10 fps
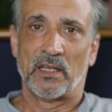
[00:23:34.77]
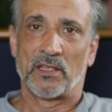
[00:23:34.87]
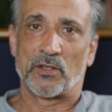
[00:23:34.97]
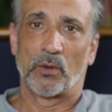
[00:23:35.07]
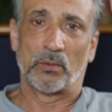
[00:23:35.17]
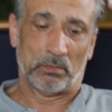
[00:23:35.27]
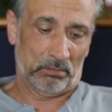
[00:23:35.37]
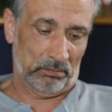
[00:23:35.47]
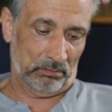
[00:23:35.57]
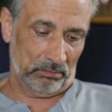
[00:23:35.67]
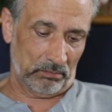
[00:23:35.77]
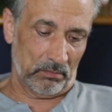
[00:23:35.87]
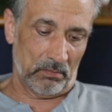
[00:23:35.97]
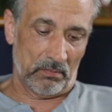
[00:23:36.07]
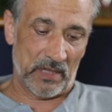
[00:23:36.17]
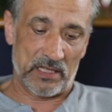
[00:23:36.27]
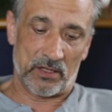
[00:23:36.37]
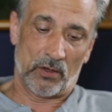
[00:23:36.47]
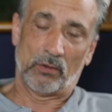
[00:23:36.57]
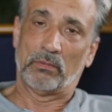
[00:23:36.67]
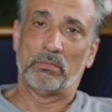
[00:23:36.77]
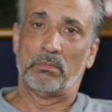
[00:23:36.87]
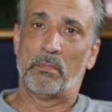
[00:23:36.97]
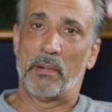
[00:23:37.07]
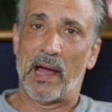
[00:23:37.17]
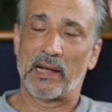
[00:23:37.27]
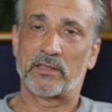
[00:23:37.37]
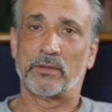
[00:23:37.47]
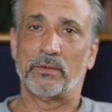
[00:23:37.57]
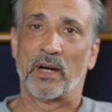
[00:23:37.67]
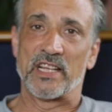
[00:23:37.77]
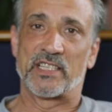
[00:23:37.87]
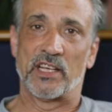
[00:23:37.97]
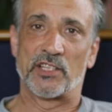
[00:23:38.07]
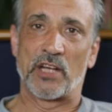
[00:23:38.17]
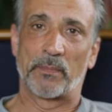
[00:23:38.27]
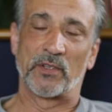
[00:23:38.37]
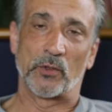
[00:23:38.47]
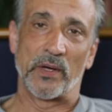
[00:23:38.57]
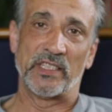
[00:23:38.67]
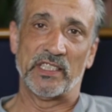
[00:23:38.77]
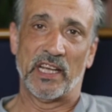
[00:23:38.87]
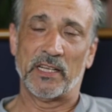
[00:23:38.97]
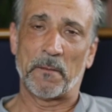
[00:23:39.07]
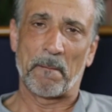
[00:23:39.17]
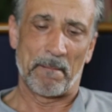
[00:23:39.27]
So let's go back to Isaiah chapter twenty-eight,